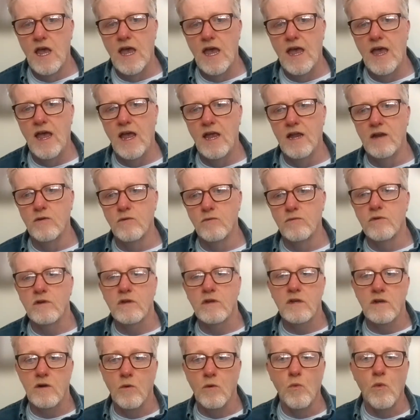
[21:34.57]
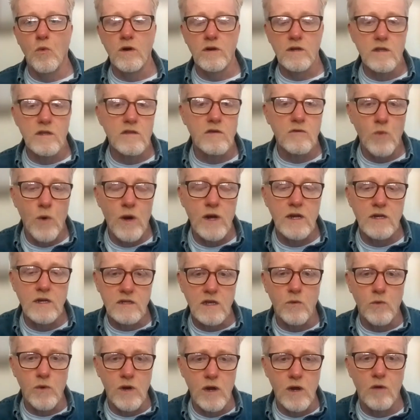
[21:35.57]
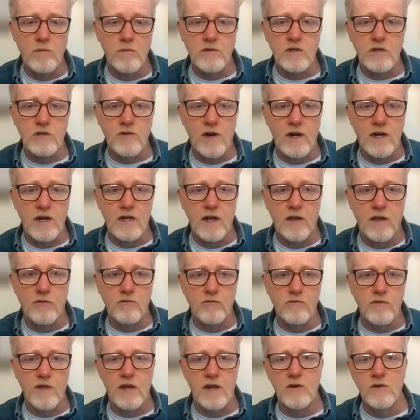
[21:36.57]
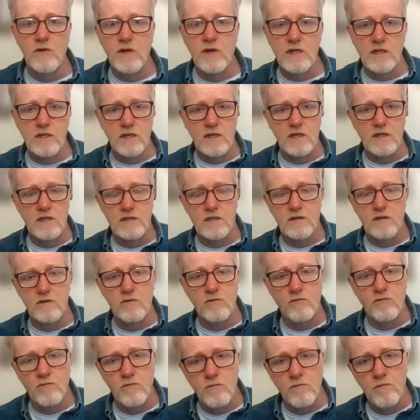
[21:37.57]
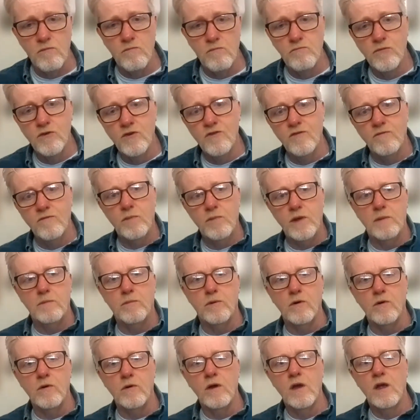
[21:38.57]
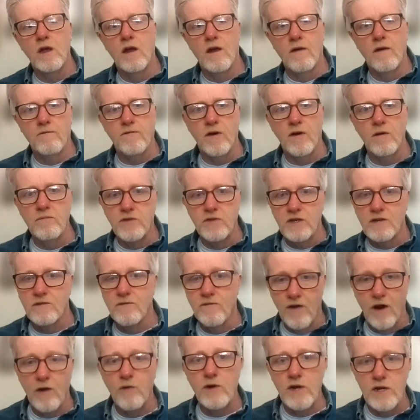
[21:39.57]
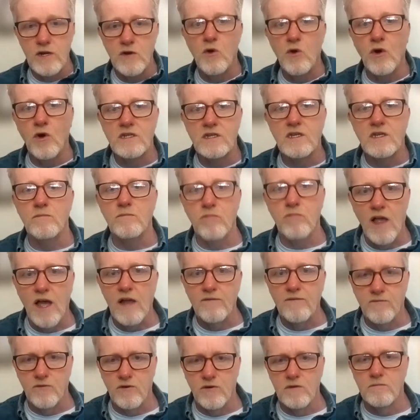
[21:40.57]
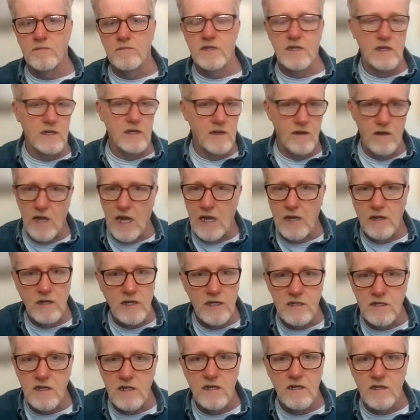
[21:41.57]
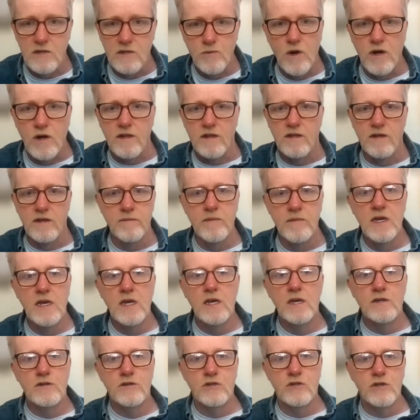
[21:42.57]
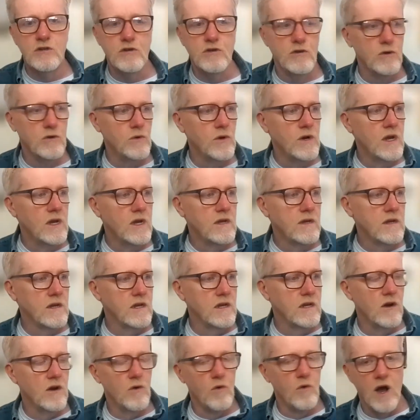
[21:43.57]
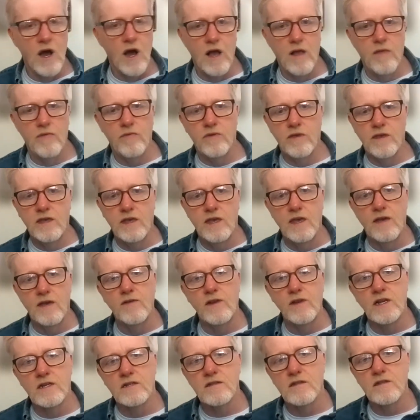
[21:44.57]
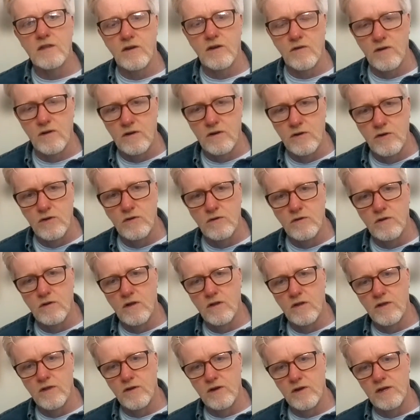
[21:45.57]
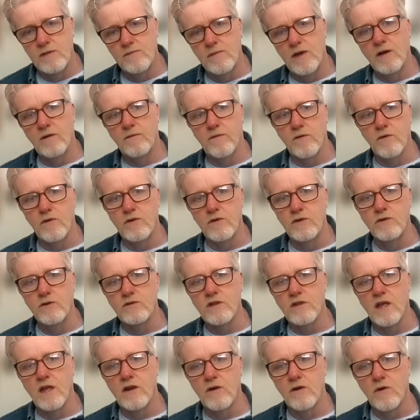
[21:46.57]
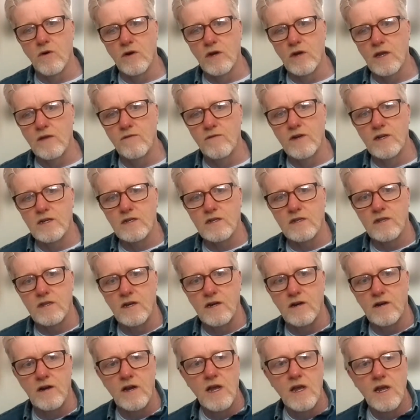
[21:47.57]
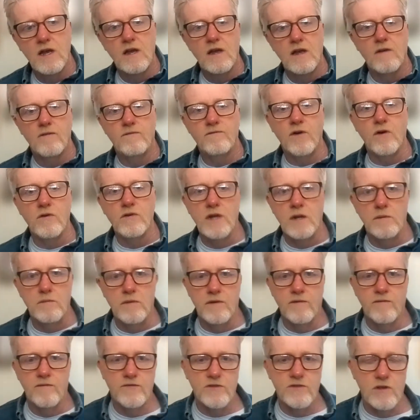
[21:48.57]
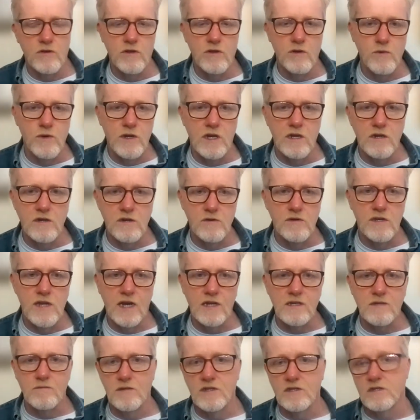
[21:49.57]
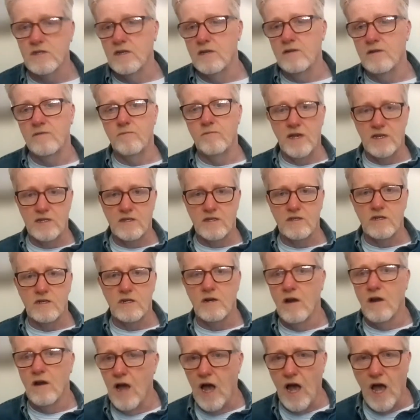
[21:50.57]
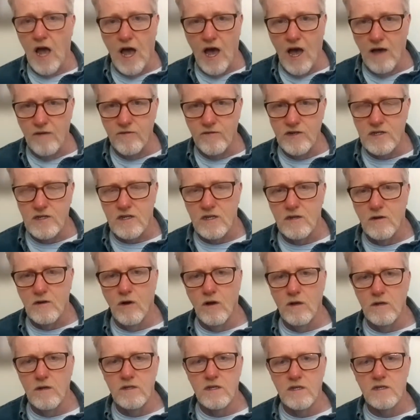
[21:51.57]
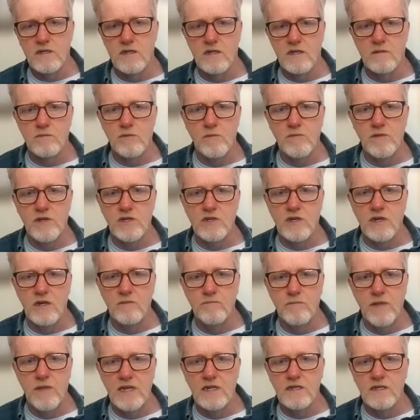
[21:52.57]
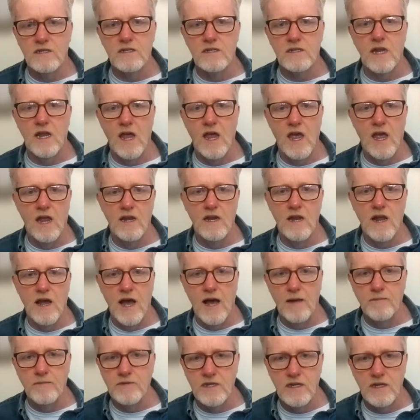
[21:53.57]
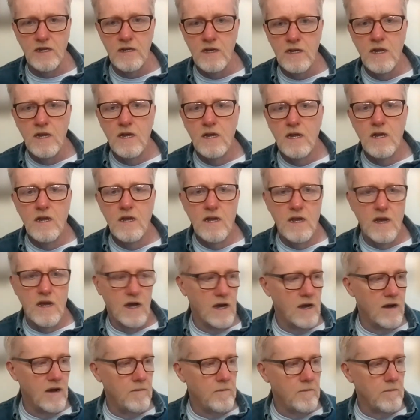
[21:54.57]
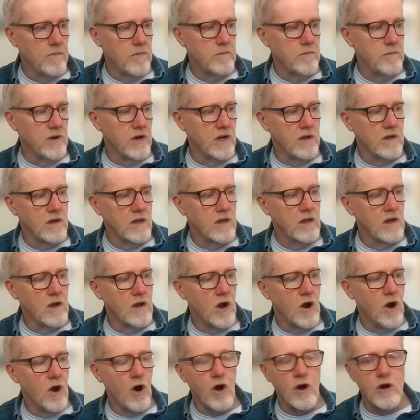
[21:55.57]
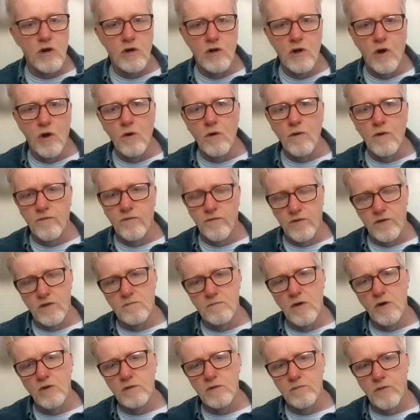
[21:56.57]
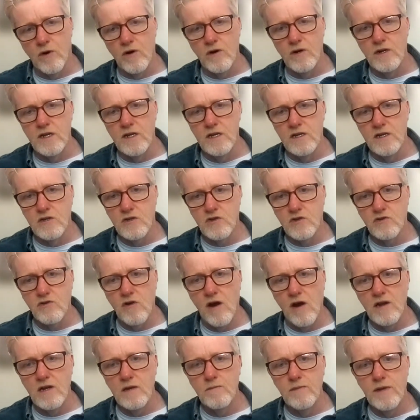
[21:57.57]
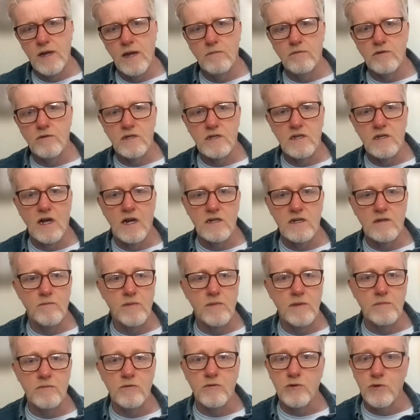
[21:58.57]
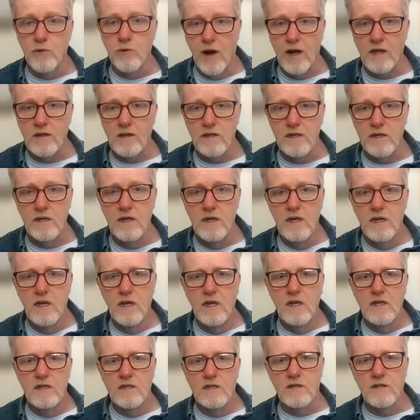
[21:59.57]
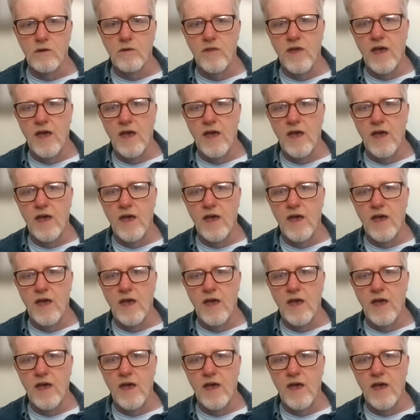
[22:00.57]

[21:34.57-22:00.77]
And you know, one of the ways that we hope to try to cut through that noise is to move people from these very noisy platforms and linkedin is one of them to you know giving us their new their email for a newsletter or giving us their phone number so that we can do text mes- messaging obviously all of this is permission based and opt-in um, but our goal for the most part is trying to be able to touch people directly so